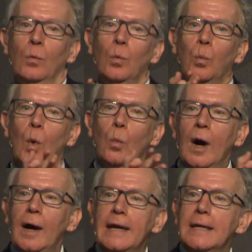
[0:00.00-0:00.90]

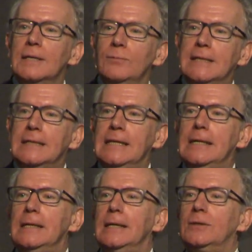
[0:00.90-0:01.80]
Why is it
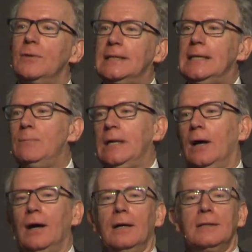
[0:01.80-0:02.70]
risky? It's risky
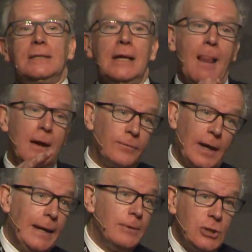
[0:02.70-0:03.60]
because of
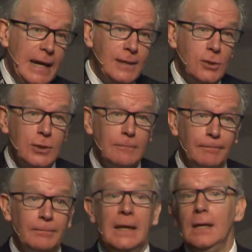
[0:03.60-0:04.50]
climate change.
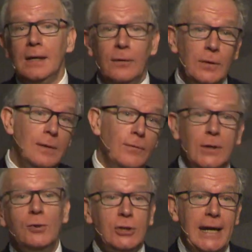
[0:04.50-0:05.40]
If you
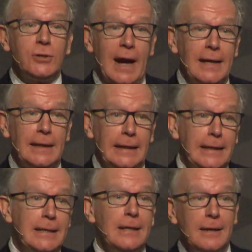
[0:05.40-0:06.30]
don't change
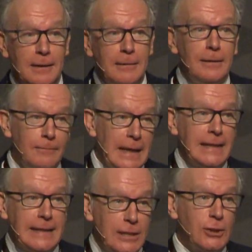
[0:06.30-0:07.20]
radically,
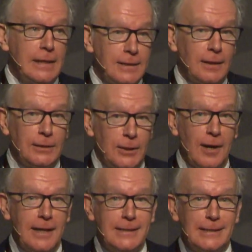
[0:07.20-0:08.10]
extinction is on the
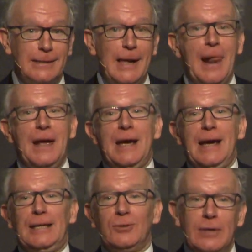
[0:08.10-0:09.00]
horizon.
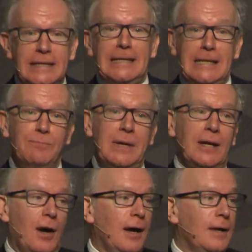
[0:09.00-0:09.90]
It's risky
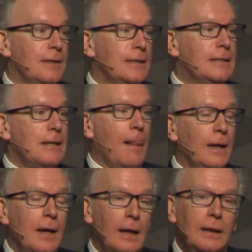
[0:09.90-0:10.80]
because
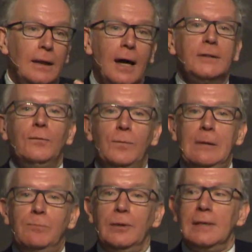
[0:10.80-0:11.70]
a lot of
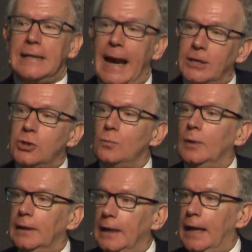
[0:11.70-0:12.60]
people's
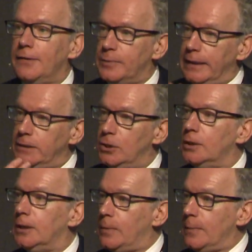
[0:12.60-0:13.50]
actual lives, particularly
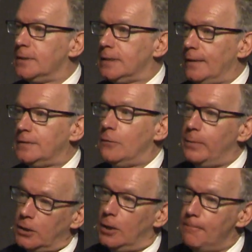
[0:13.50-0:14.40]
younger people's lives, have
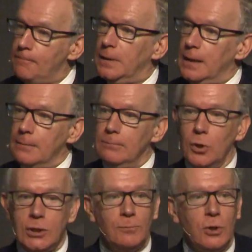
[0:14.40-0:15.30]
become
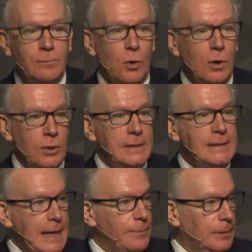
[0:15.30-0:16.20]
much, much more
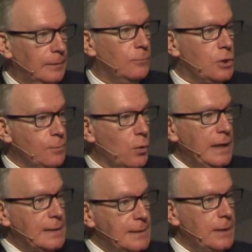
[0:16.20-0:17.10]
unstable, much more
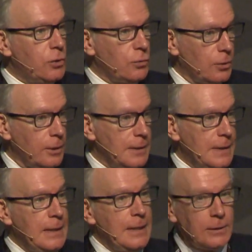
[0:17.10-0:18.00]
insecure.
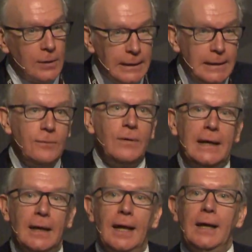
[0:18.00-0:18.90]
They're
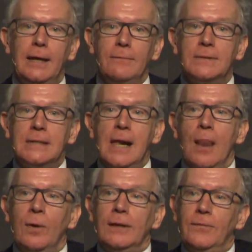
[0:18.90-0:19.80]
living lives
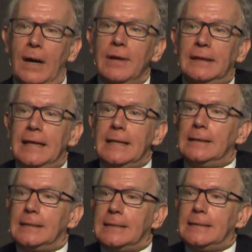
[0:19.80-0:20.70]
where the very things
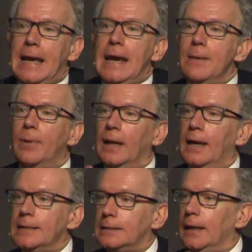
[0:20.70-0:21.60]
that
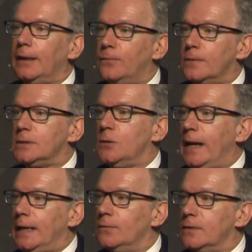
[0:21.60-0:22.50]
stabilized life for so
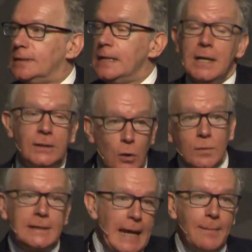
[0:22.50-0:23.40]
many of us
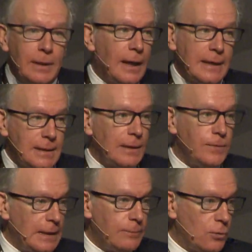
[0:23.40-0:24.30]
don't stabilize
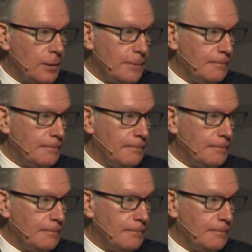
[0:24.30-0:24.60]
life anymore.